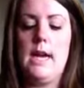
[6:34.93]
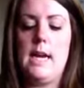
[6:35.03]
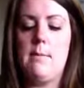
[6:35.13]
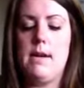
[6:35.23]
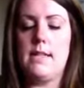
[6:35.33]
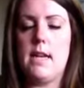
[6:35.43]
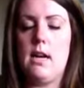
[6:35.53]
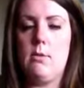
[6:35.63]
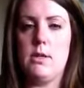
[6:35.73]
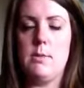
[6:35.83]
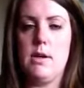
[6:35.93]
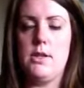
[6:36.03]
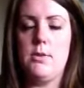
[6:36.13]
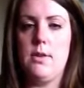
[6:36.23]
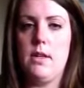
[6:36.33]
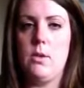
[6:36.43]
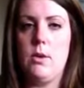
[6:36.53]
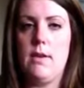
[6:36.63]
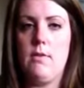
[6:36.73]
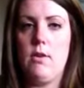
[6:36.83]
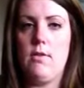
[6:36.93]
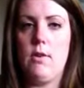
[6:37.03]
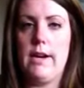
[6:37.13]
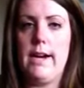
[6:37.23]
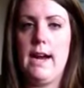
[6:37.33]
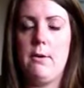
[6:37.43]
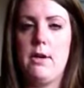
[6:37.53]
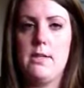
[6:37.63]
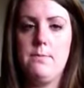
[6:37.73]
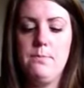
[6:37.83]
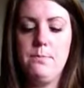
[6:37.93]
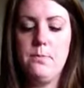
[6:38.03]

Emails that I'll respond to within 24 to 48 hours.